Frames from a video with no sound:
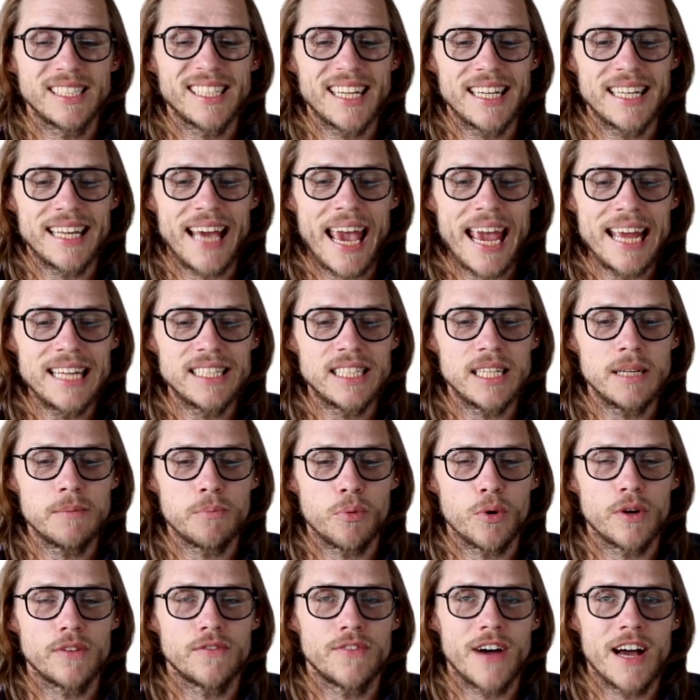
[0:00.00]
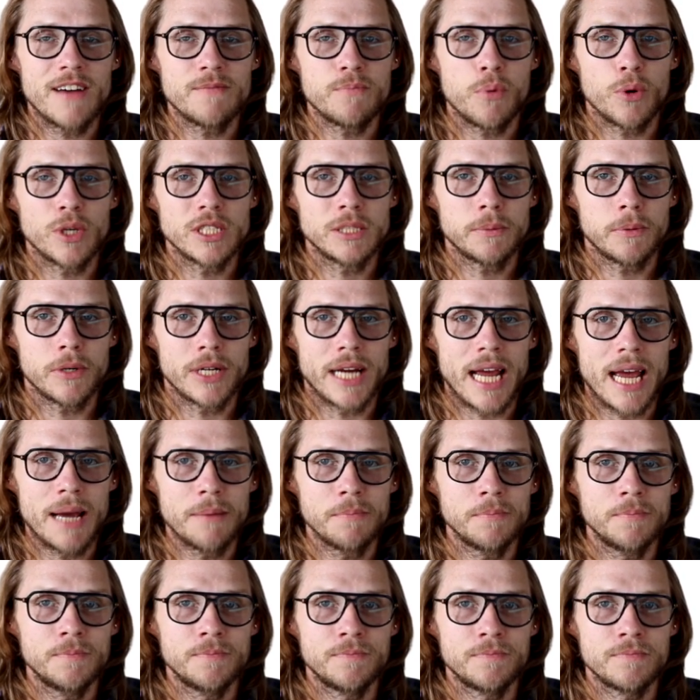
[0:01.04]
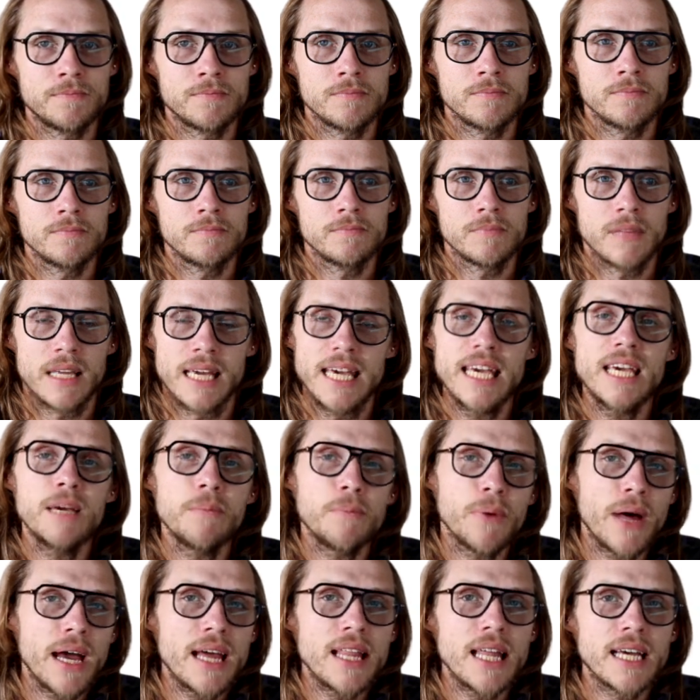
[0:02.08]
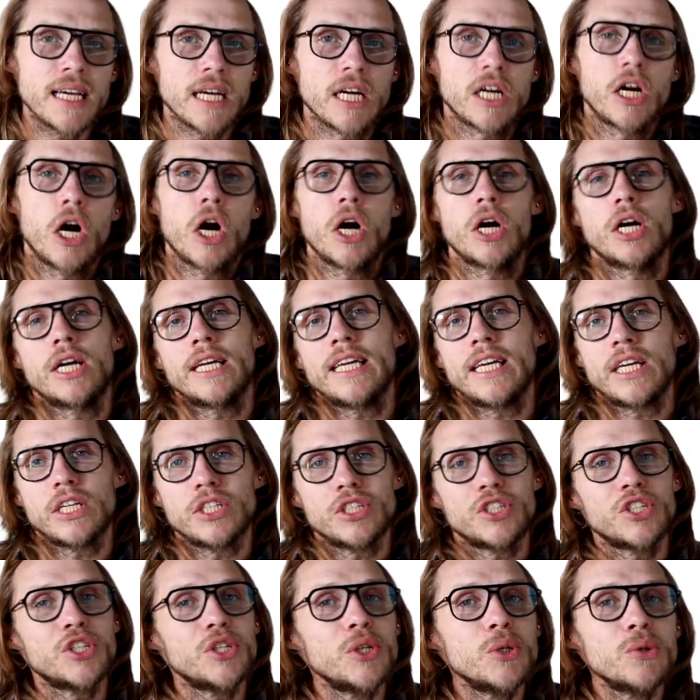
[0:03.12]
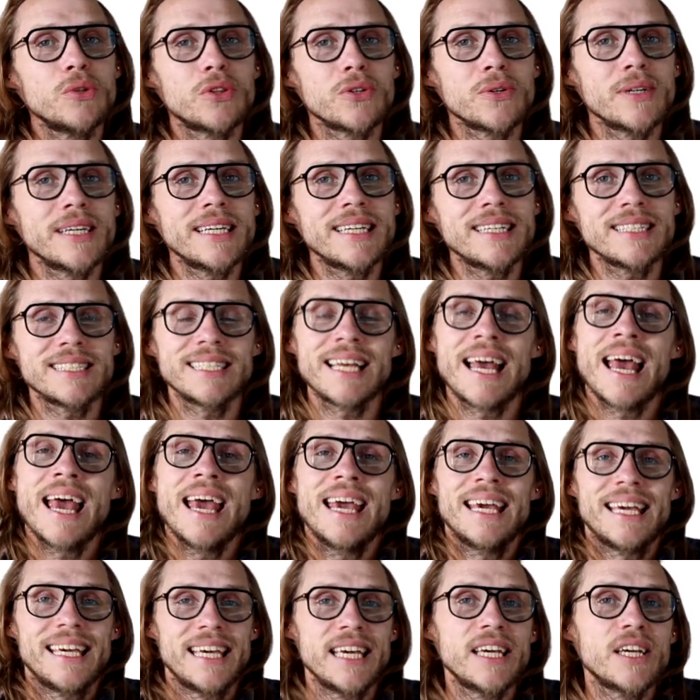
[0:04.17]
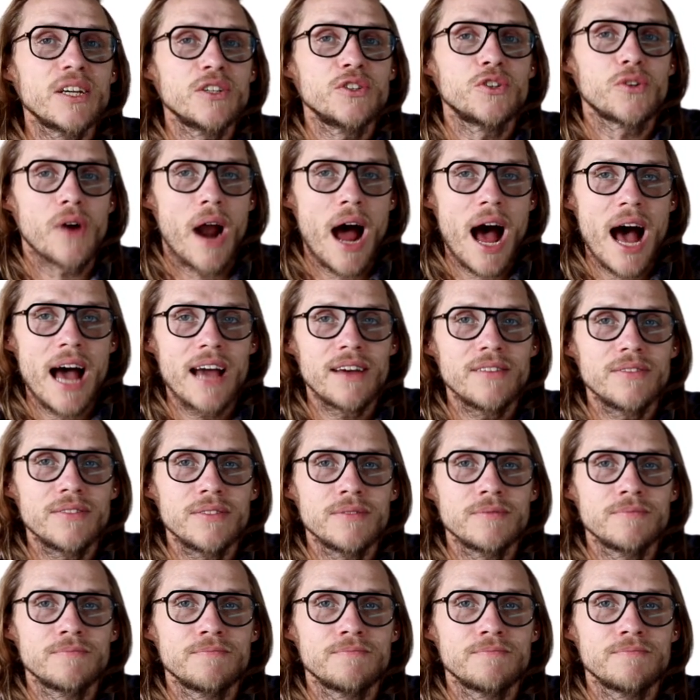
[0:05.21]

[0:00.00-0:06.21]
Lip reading: he's getting 18.5 points per game. He can play like a guard. He can shoot threes. He can drive.